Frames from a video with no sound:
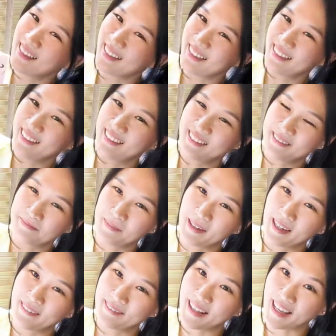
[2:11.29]

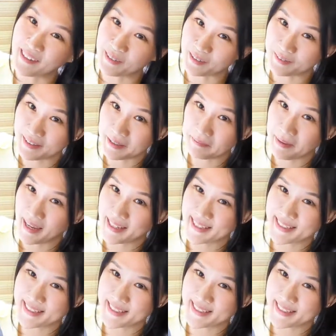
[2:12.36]
I've let go of that bag